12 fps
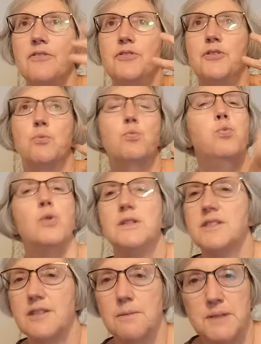The
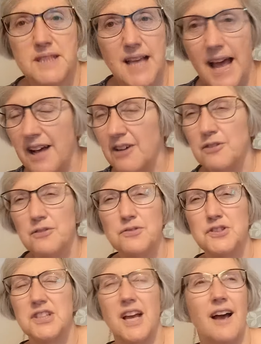woods
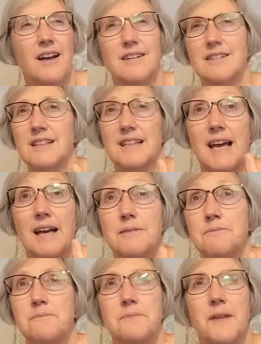themselves
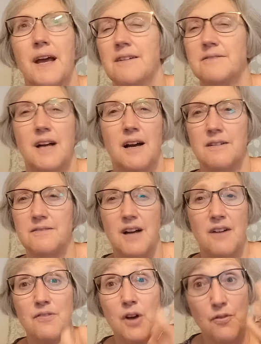came
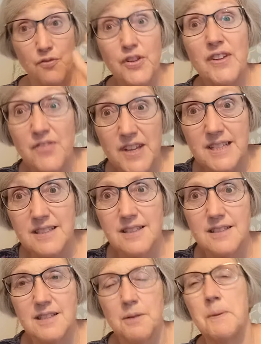vivid
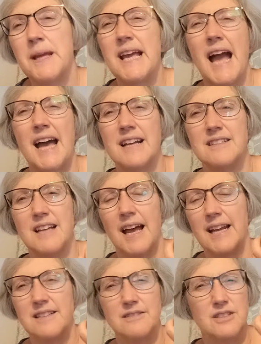to me
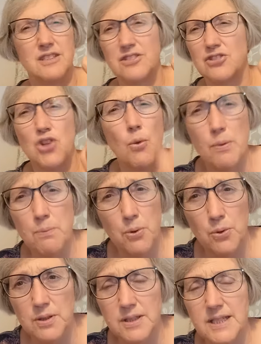and so
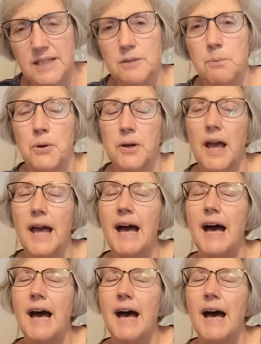important in the book.